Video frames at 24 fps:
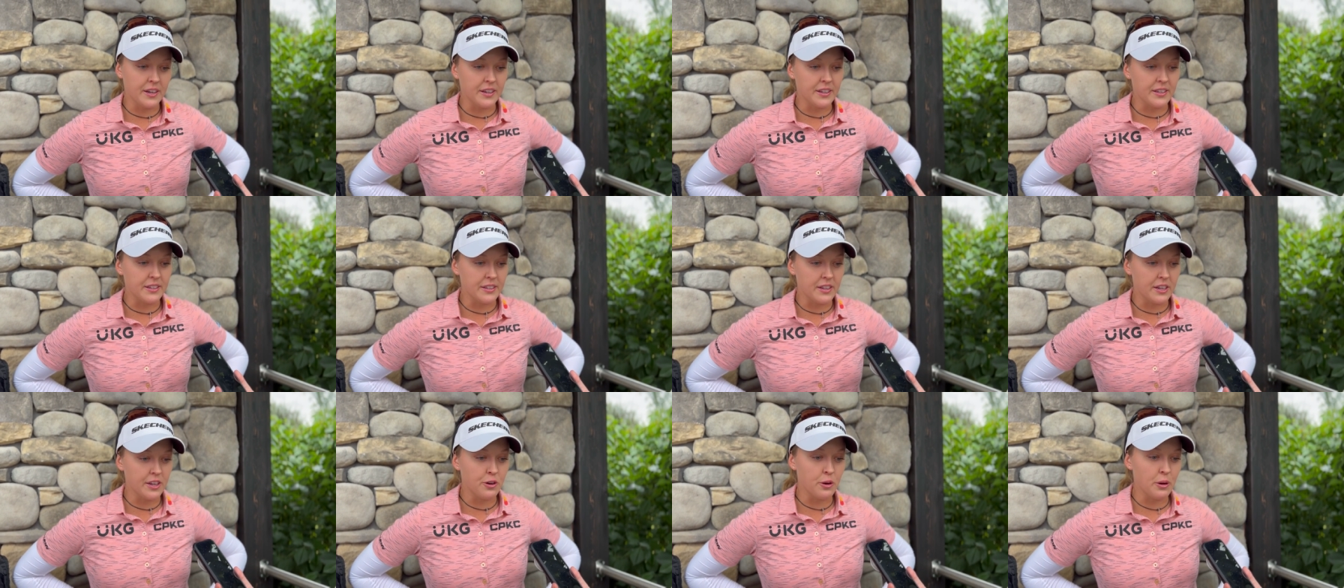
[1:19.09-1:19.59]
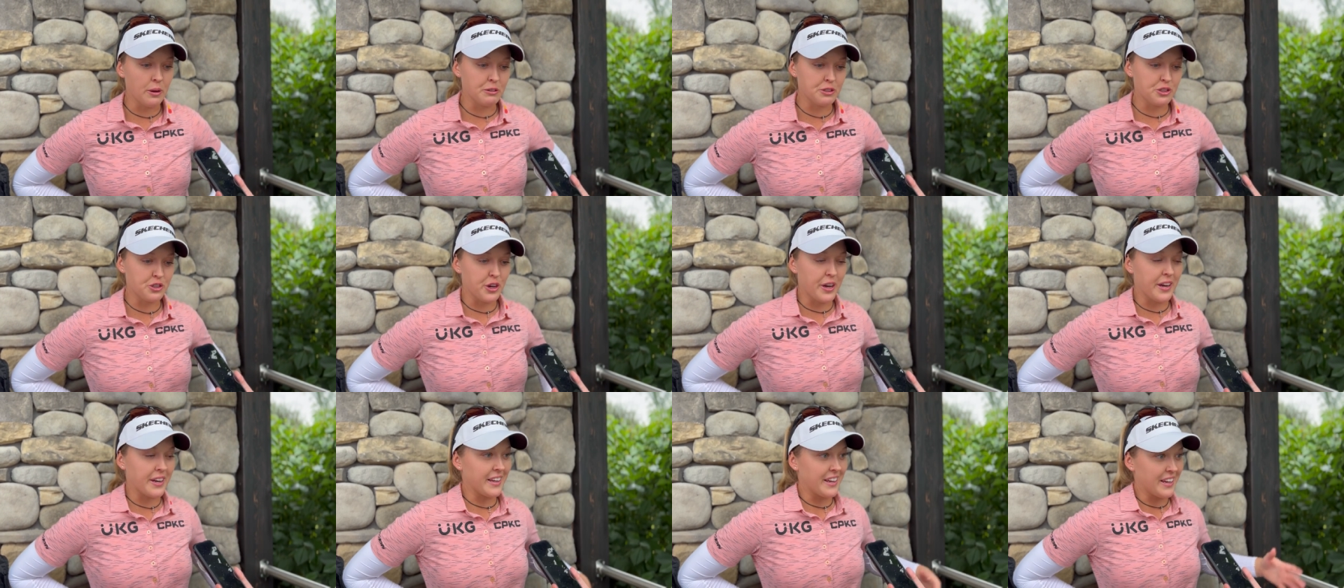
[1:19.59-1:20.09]
And, you know, I was
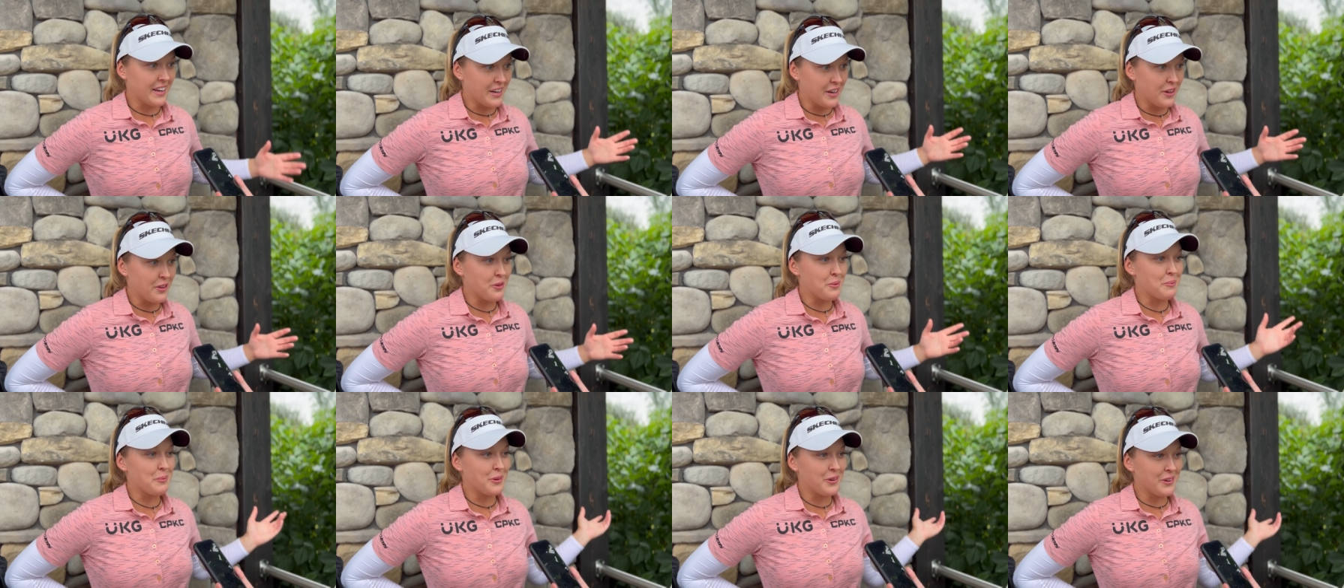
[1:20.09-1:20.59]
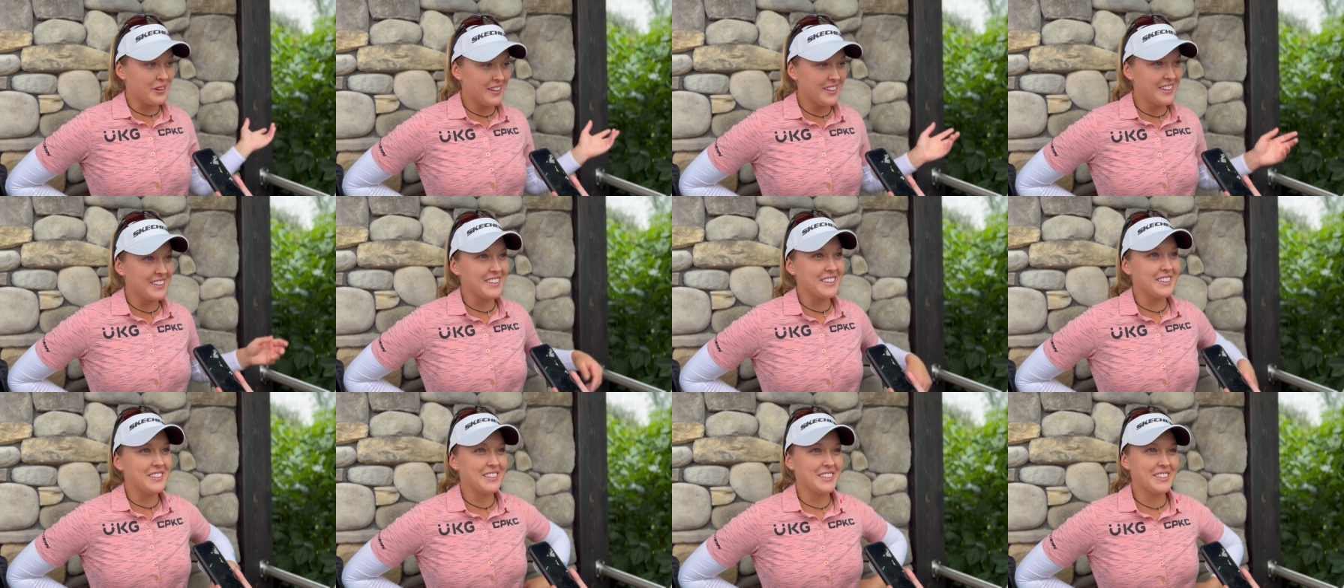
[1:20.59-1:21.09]
trying to get another birdie
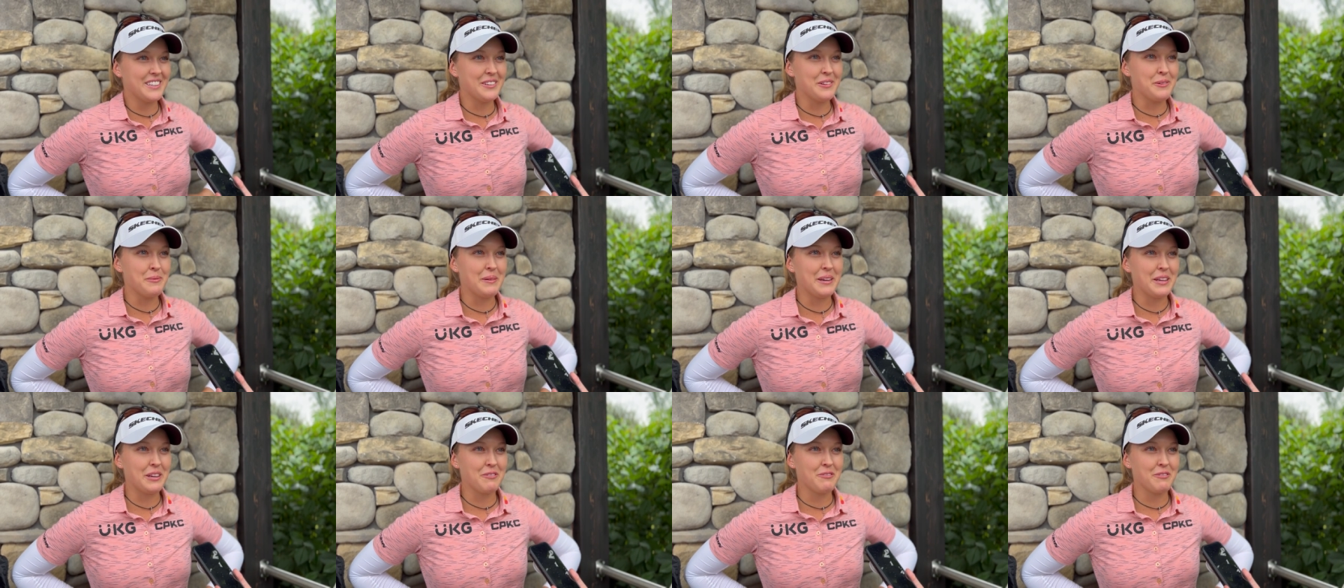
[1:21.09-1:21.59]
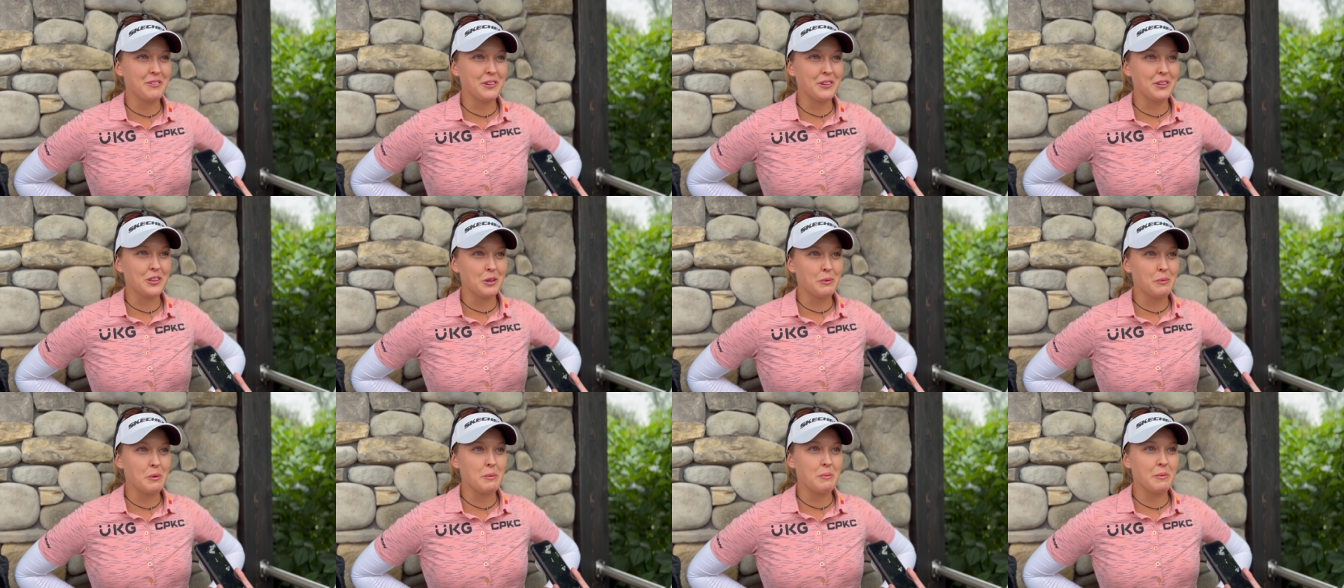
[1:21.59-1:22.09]
to, you know, make it feel a
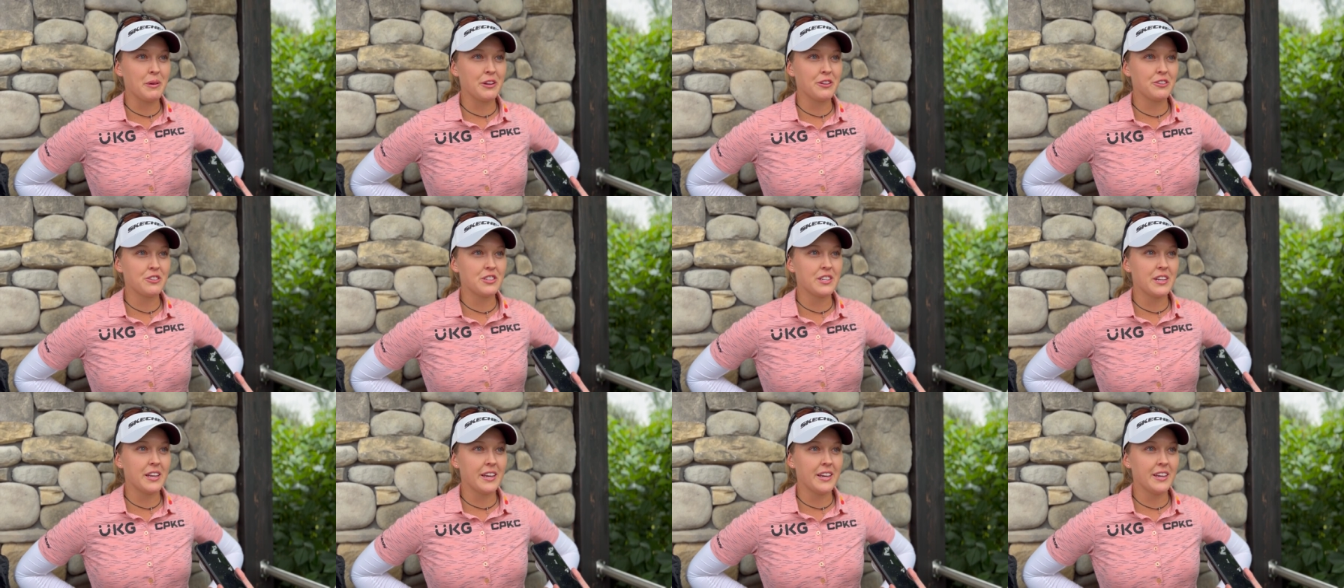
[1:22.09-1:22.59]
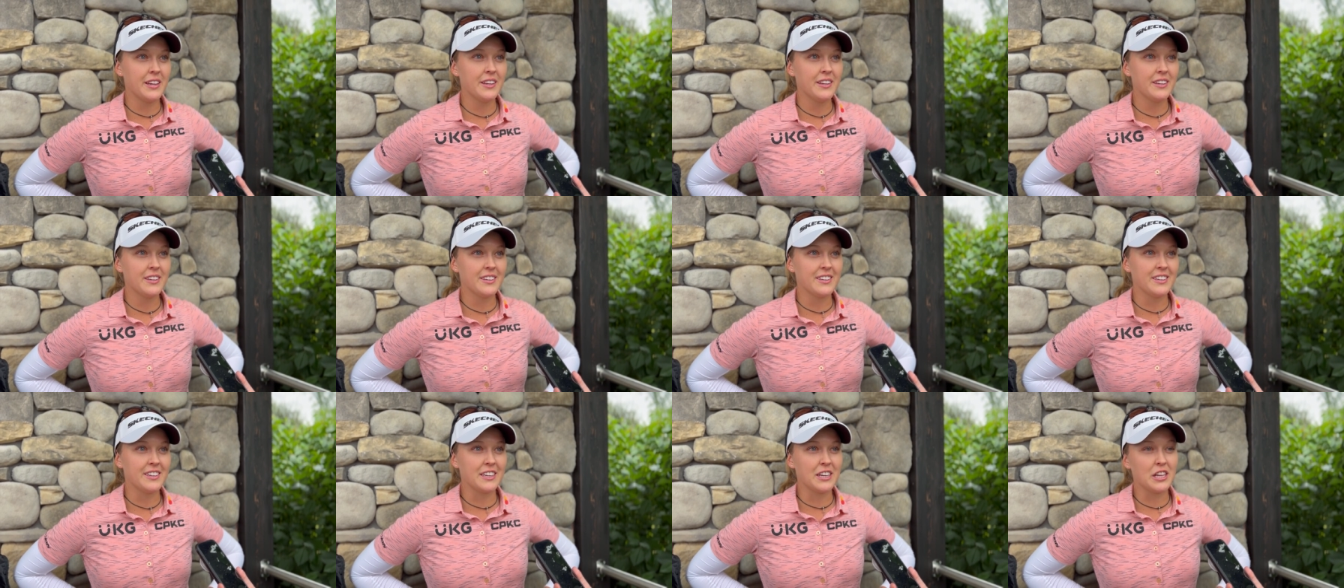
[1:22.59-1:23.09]
little bit better today,
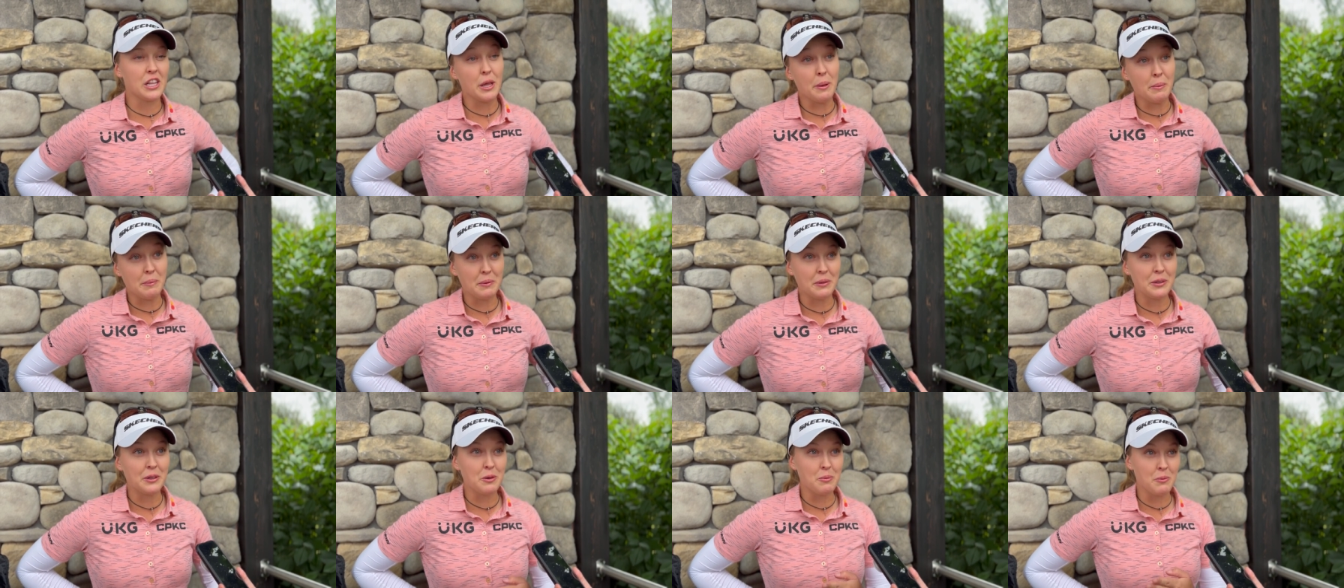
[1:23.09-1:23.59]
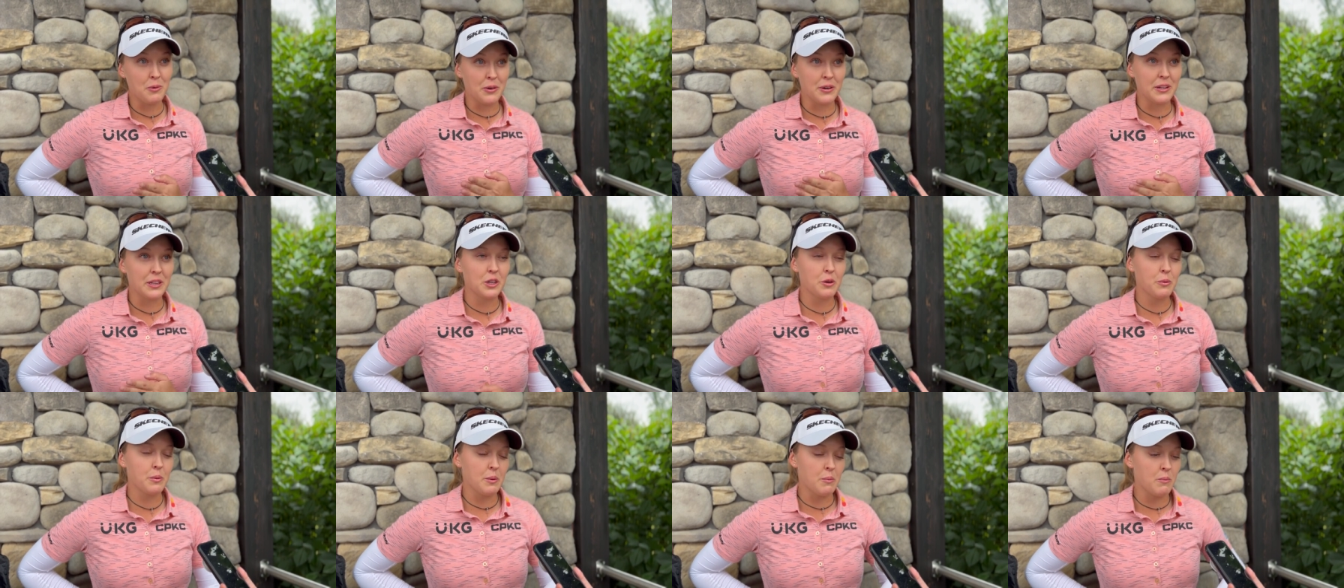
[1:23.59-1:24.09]
um, climb the leaderboard a
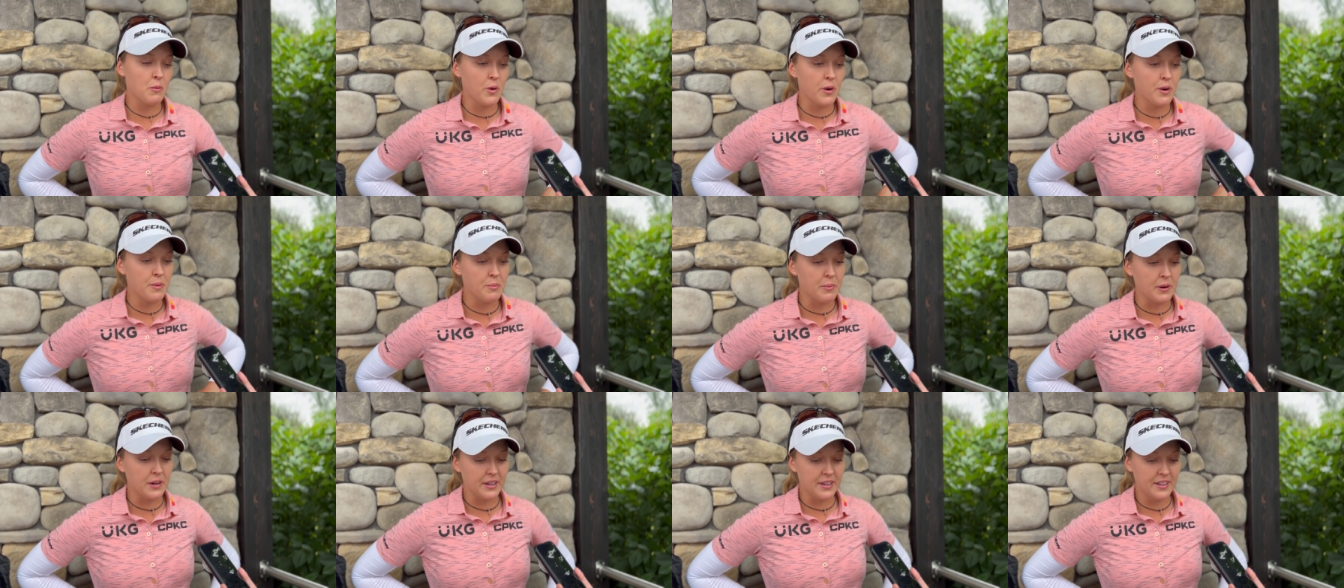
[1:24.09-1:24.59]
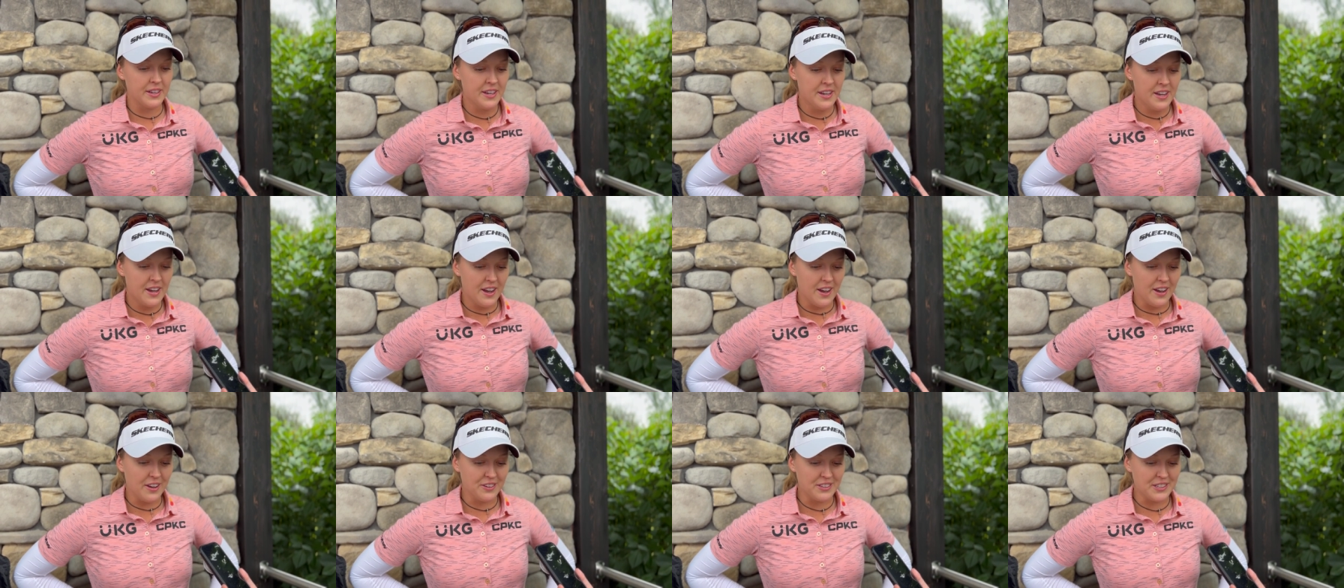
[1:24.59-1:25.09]
little bit more, but
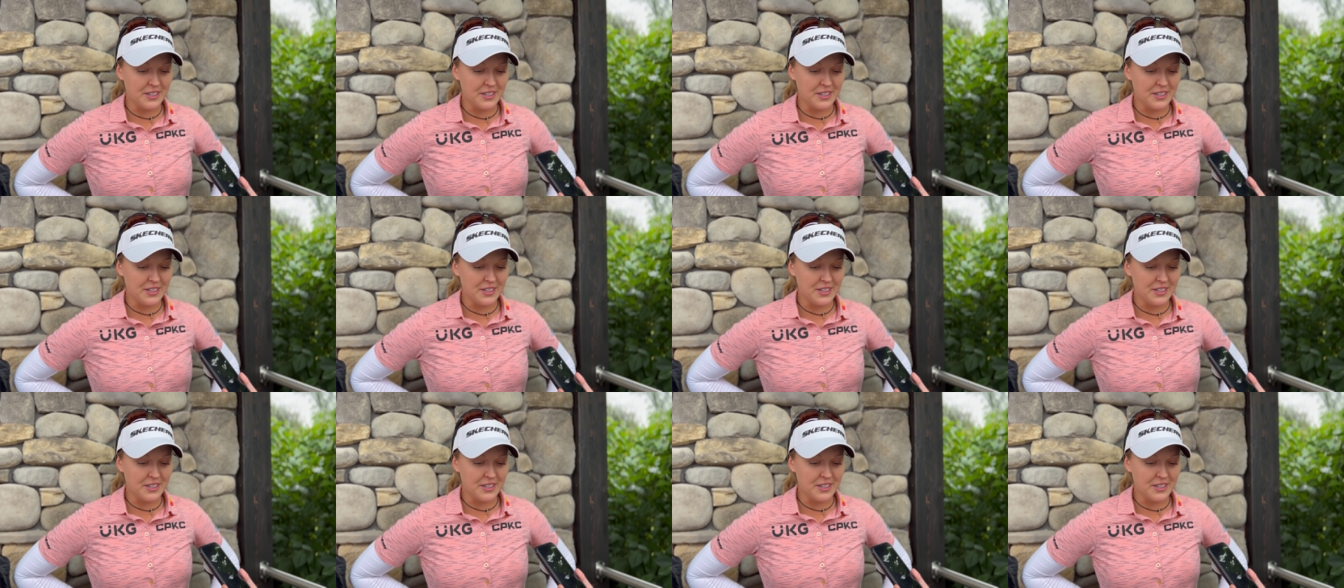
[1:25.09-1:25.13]
I'll just